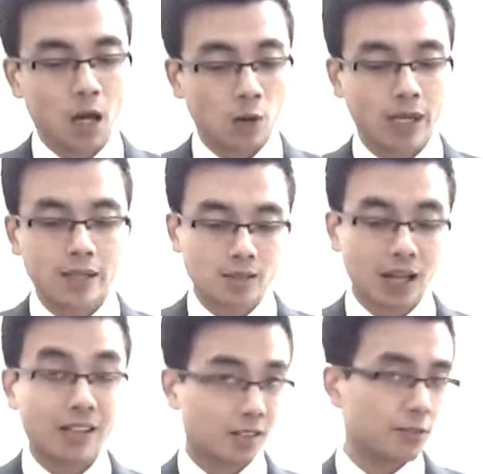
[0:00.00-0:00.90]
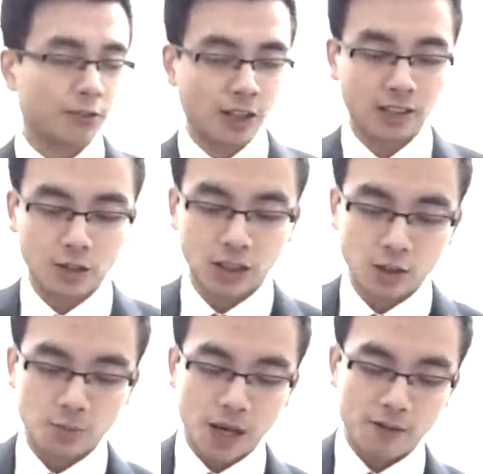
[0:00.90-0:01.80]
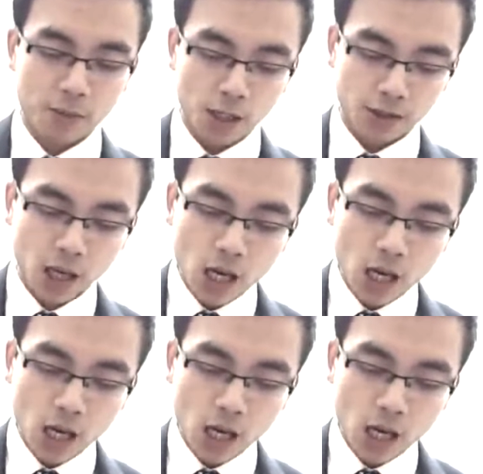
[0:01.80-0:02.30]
Okay, so that's the thing that you need to bear in mind.